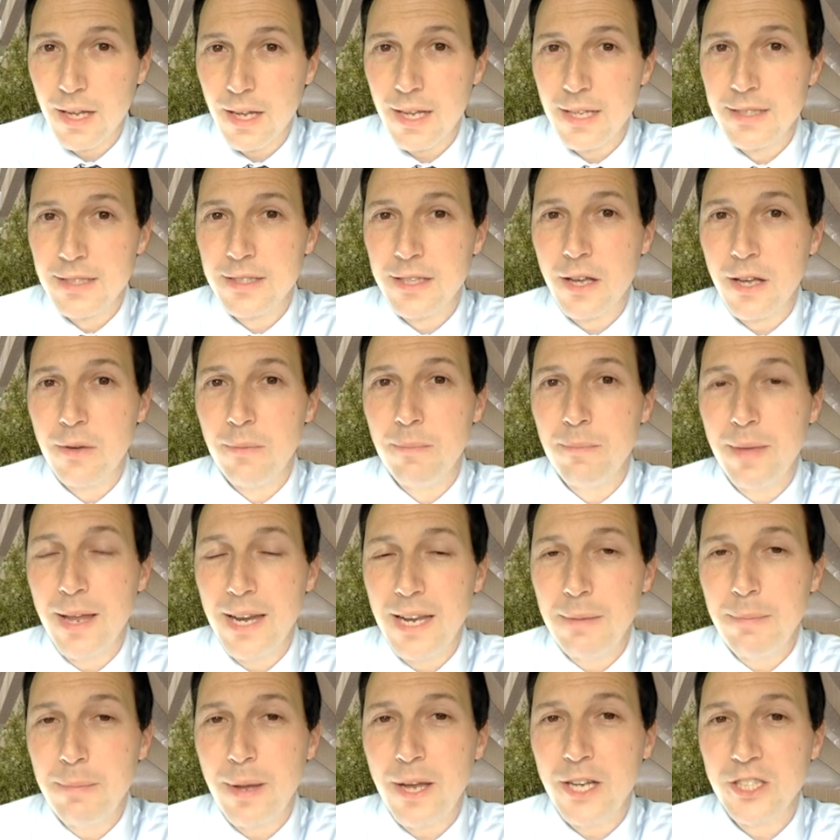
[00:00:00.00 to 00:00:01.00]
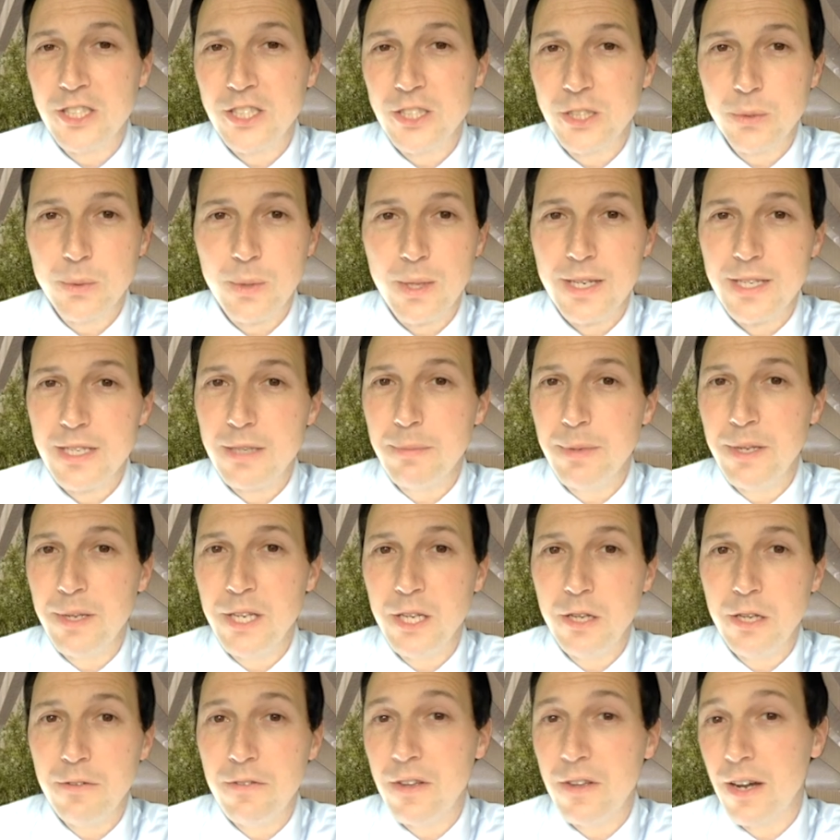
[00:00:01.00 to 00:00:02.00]
And so many patients with
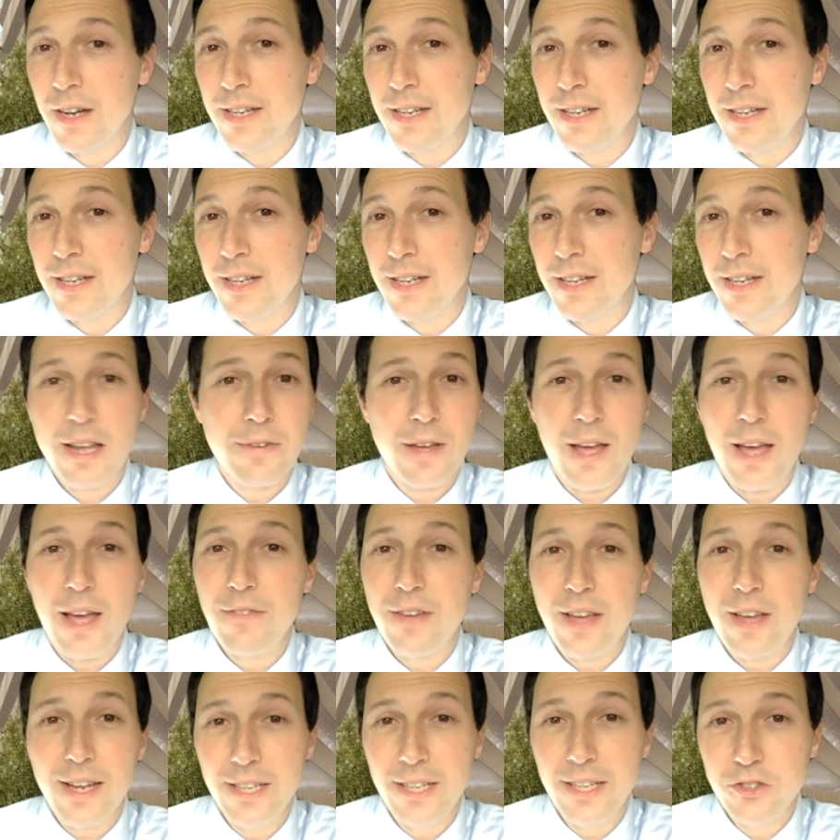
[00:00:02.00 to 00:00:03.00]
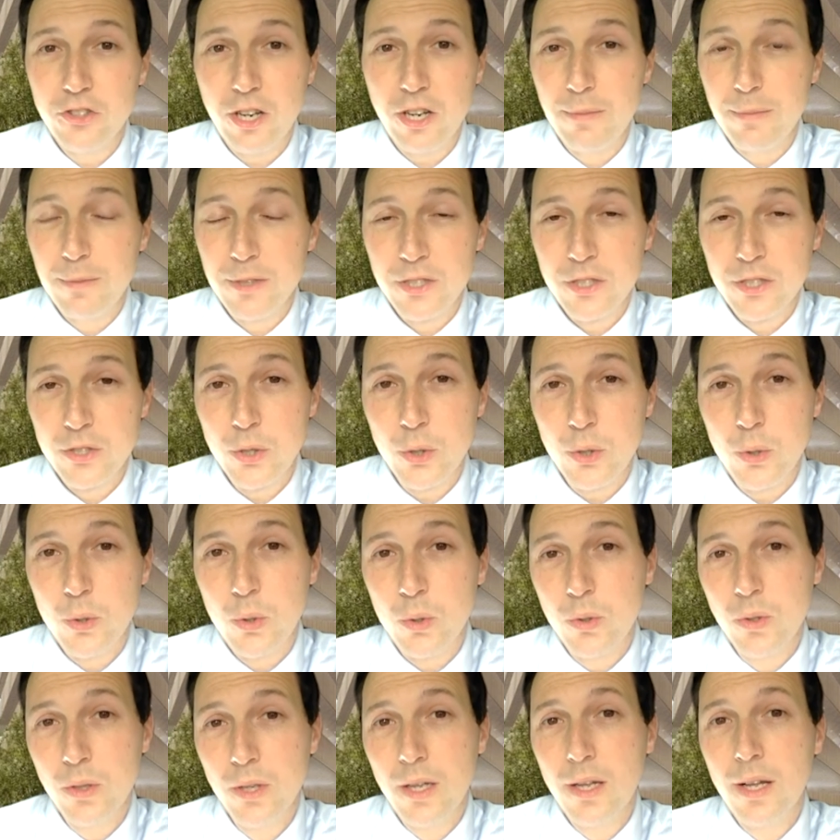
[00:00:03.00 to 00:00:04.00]
intermediate uveitis never have any treatment at
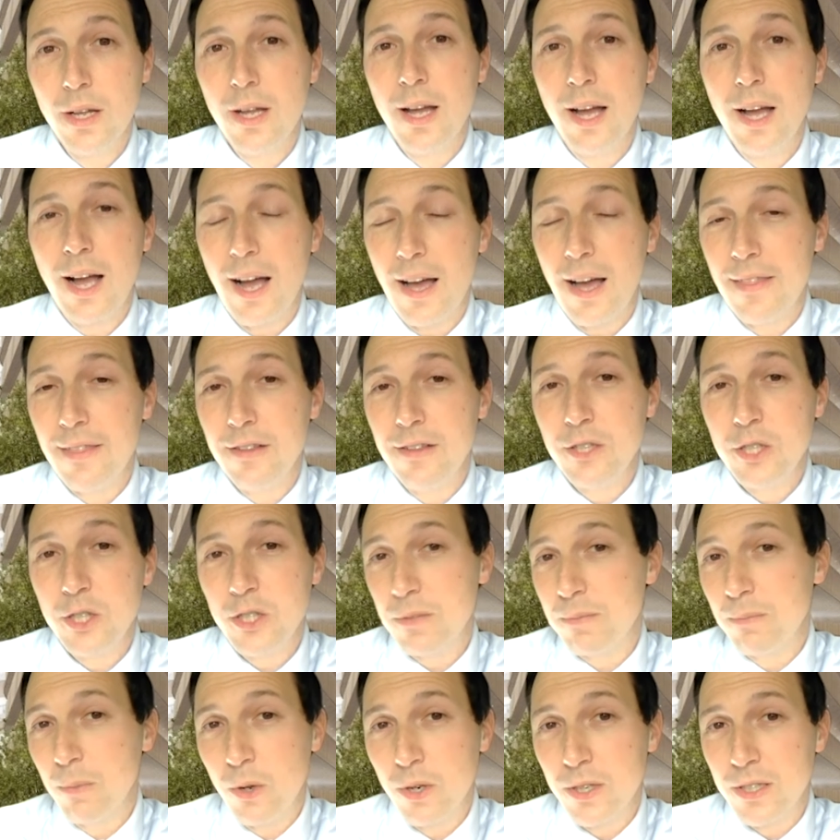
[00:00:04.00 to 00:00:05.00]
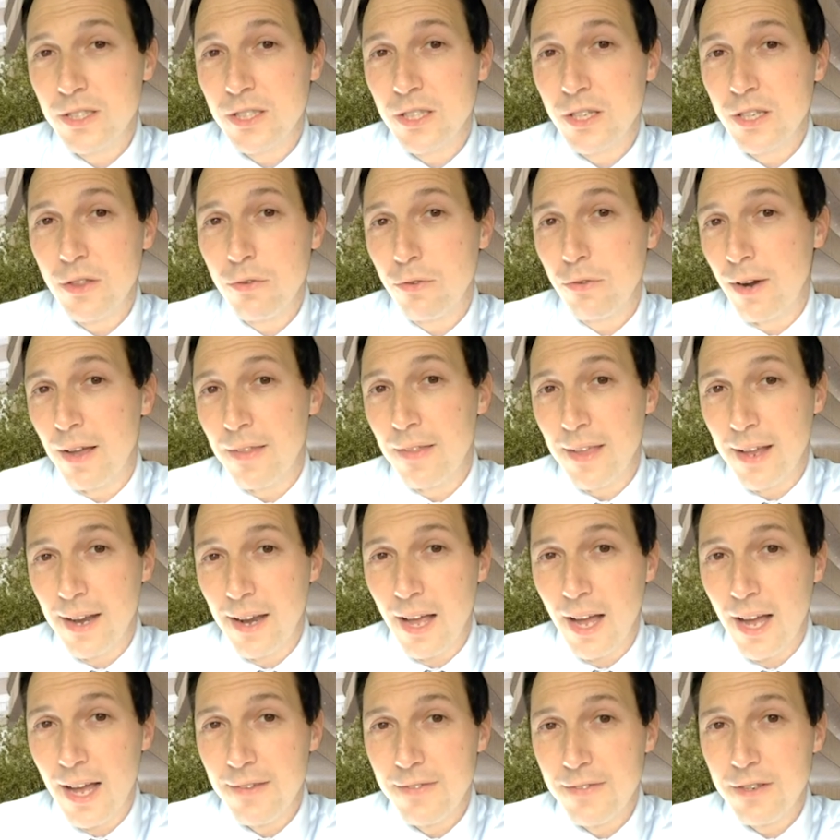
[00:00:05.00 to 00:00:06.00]
all, and they're just monitored throughout their
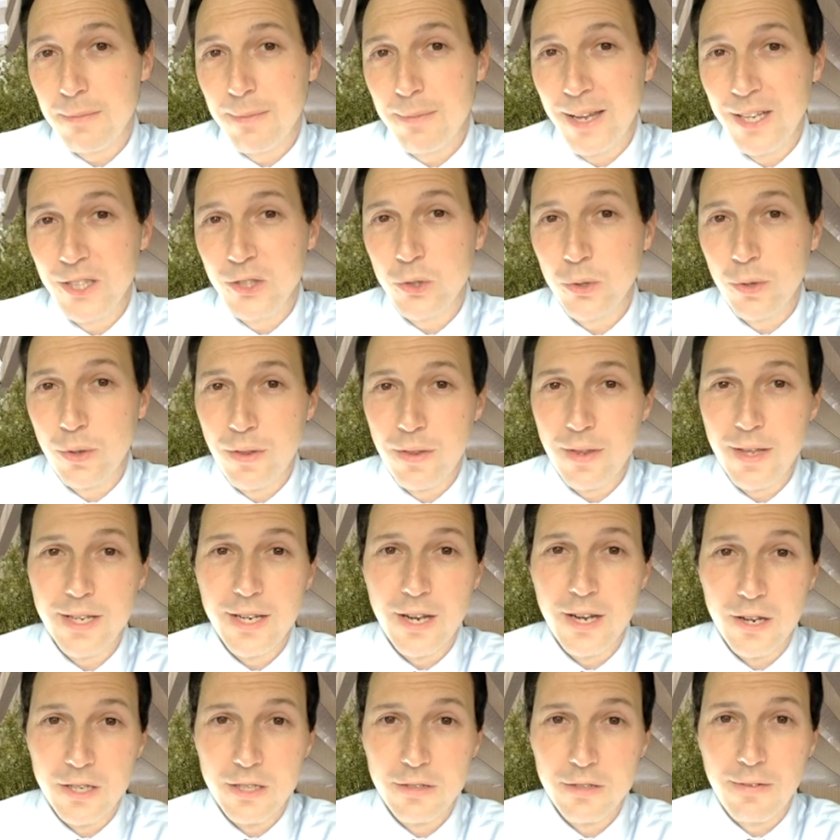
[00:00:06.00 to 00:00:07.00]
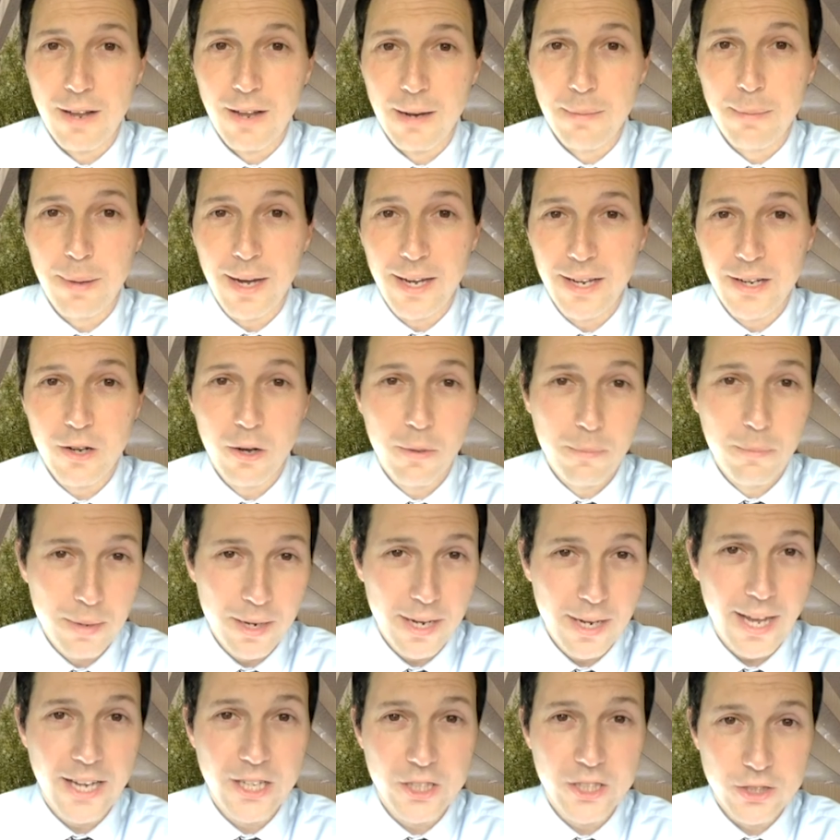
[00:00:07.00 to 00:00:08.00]
life to make sure that they don't develop any
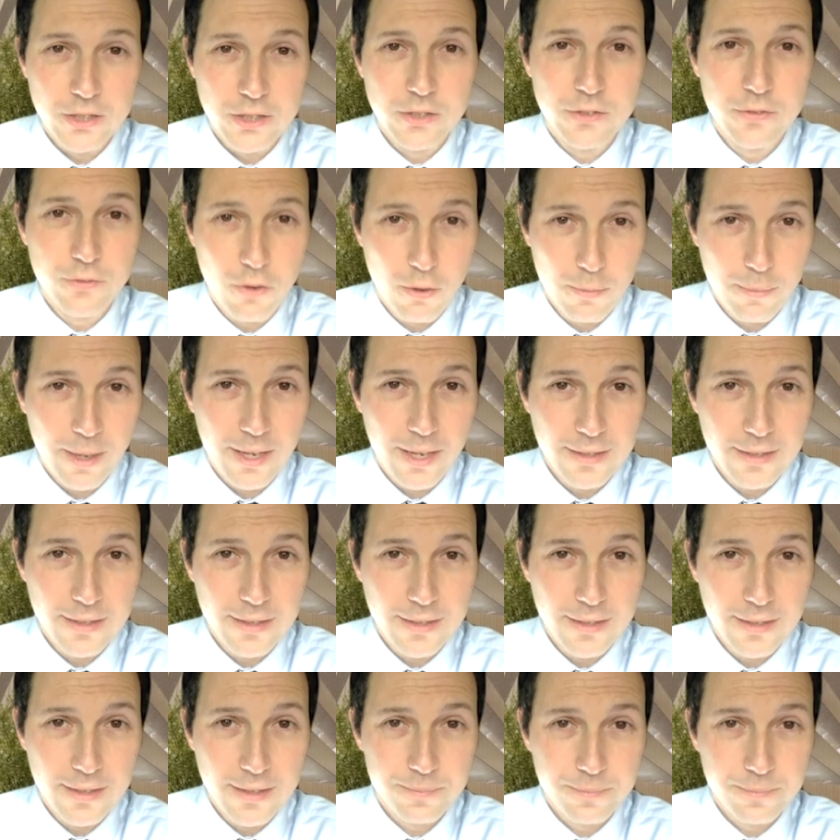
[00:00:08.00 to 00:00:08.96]
complications from it.